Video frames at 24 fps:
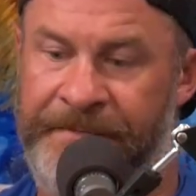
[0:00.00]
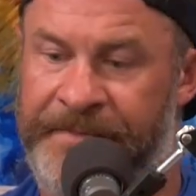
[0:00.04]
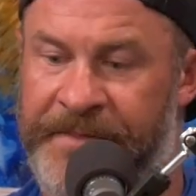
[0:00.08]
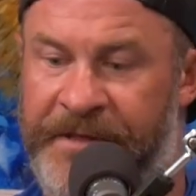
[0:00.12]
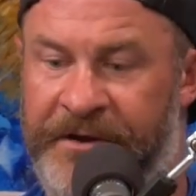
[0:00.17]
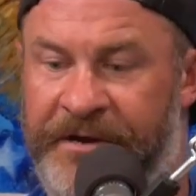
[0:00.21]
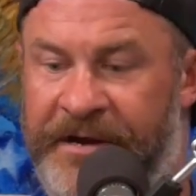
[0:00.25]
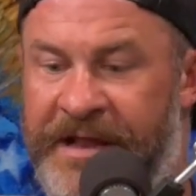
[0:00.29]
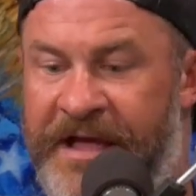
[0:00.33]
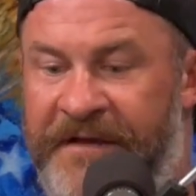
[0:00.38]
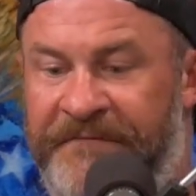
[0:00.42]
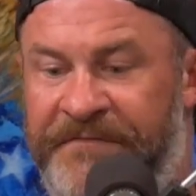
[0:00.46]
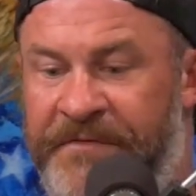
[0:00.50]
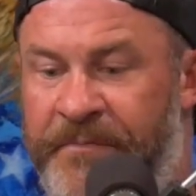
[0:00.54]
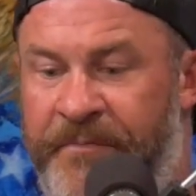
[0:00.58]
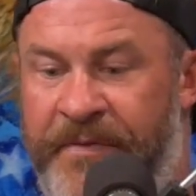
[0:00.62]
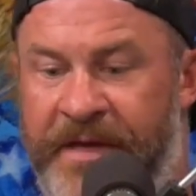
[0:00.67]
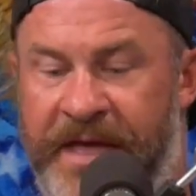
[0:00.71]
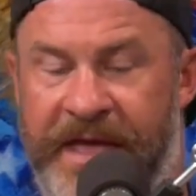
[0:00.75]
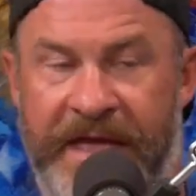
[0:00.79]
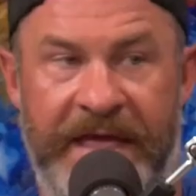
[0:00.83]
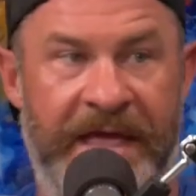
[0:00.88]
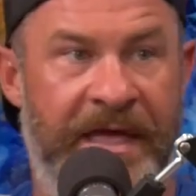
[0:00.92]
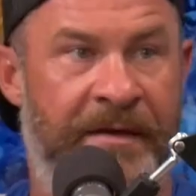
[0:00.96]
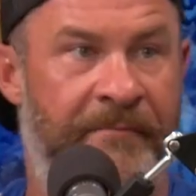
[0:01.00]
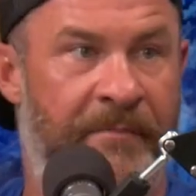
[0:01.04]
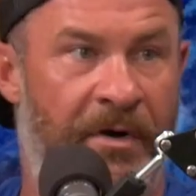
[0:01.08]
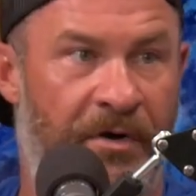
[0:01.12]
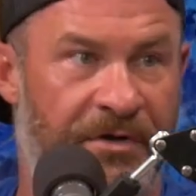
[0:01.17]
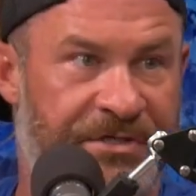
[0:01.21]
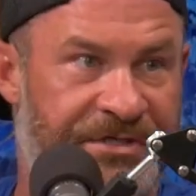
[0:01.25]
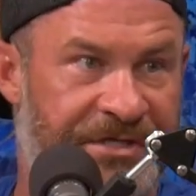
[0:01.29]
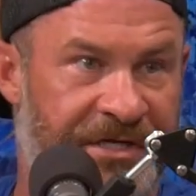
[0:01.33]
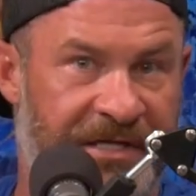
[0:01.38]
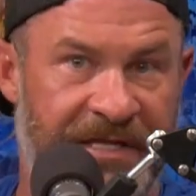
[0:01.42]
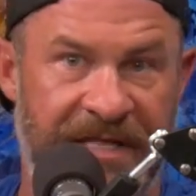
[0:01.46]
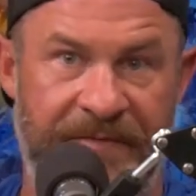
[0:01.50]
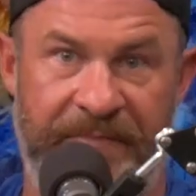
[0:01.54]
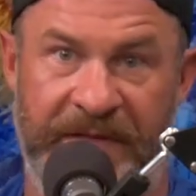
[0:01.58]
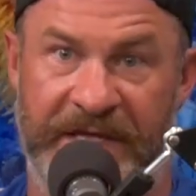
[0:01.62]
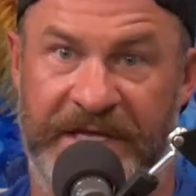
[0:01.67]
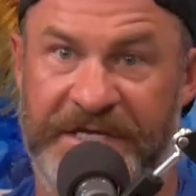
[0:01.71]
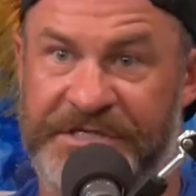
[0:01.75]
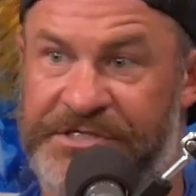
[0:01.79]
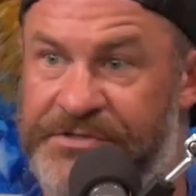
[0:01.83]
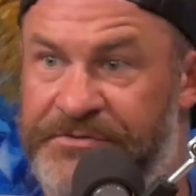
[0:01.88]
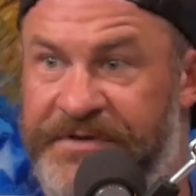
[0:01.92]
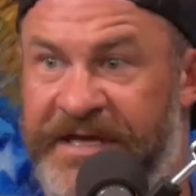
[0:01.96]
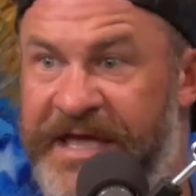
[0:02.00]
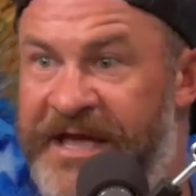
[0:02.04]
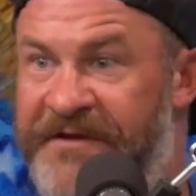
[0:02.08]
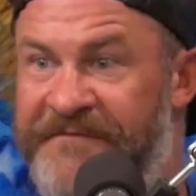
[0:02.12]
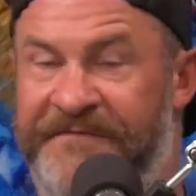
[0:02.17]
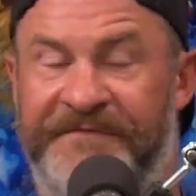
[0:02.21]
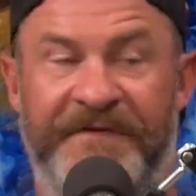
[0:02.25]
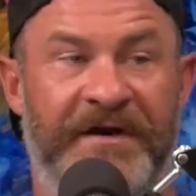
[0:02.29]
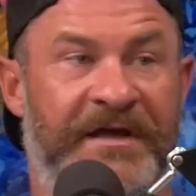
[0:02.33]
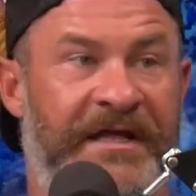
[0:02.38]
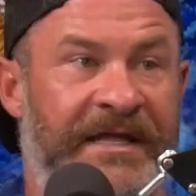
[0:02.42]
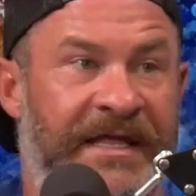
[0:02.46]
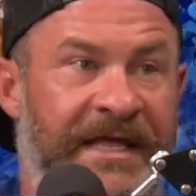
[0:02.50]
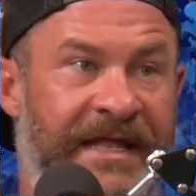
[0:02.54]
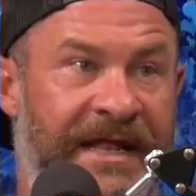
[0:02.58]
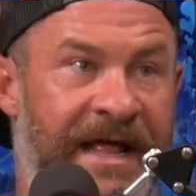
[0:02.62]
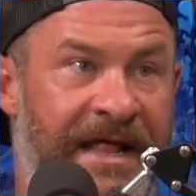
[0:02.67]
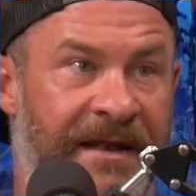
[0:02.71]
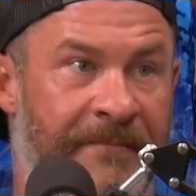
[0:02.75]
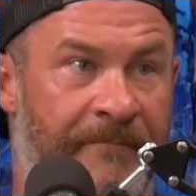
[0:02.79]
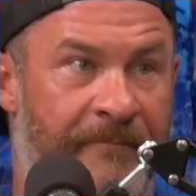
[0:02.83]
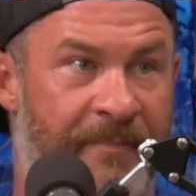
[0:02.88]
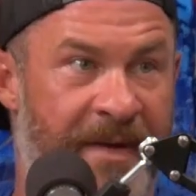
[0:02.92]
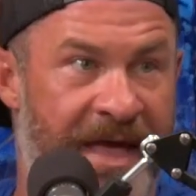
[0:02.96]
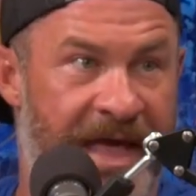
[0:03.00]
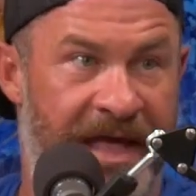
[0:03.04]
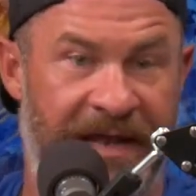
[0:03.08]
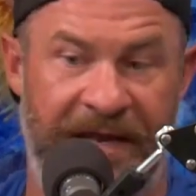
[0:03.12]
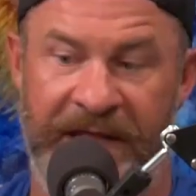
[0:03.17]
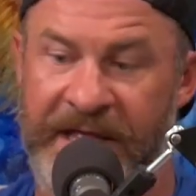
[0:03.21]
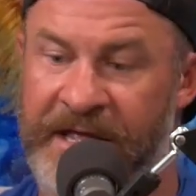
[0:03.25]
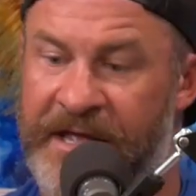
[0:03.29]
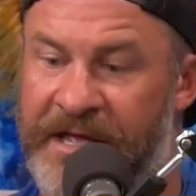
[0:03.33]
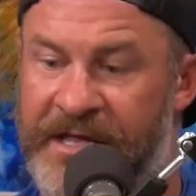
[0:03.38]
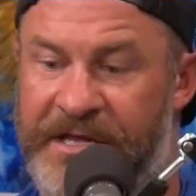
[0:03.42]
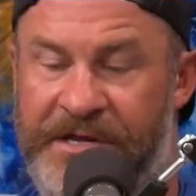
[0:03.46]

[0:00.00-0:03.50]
You're going to have to pay emotionally because you can't fucking get out of bed.